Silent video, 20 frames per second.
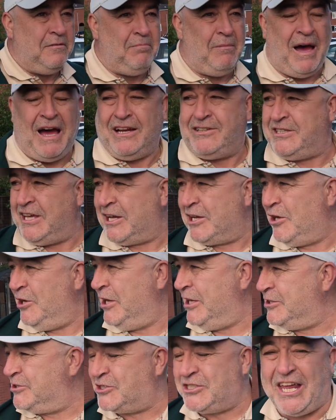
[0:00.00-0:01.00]
my
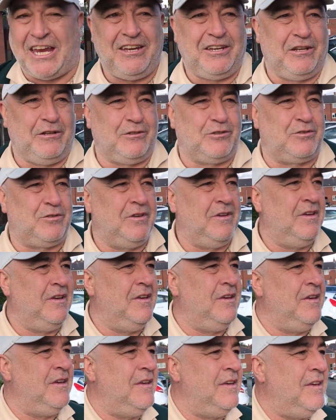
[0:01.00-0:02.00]
technique, Stendhal's
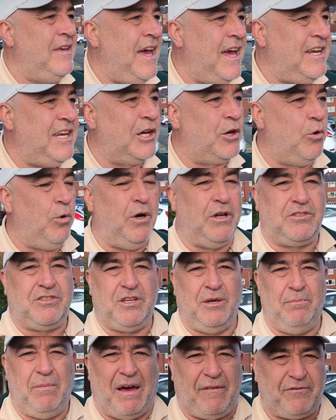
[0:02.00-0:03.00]
had a go at
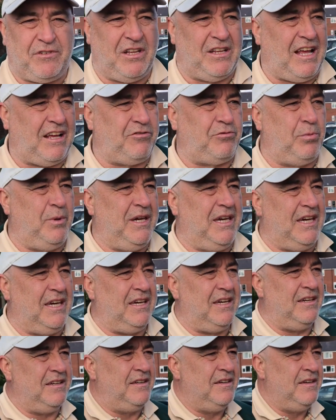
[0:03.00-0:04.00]
them after last
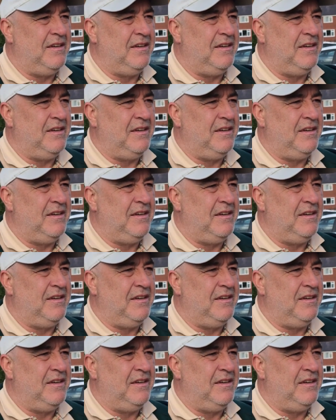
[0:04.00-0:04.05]
week